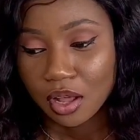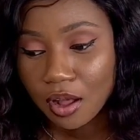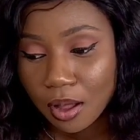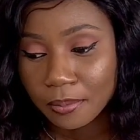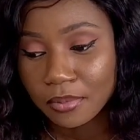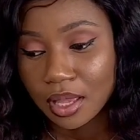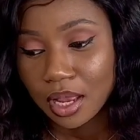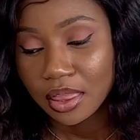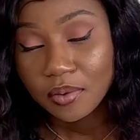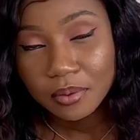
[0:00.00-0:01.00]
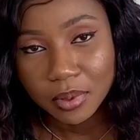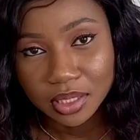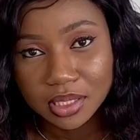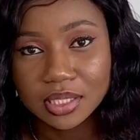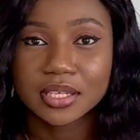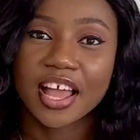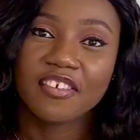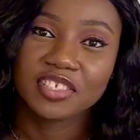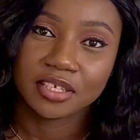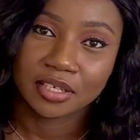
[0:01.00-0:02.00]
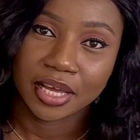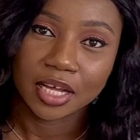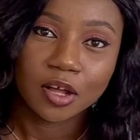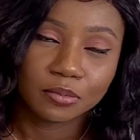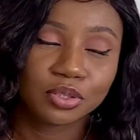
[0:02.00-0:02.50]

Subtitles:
come 3 months after I come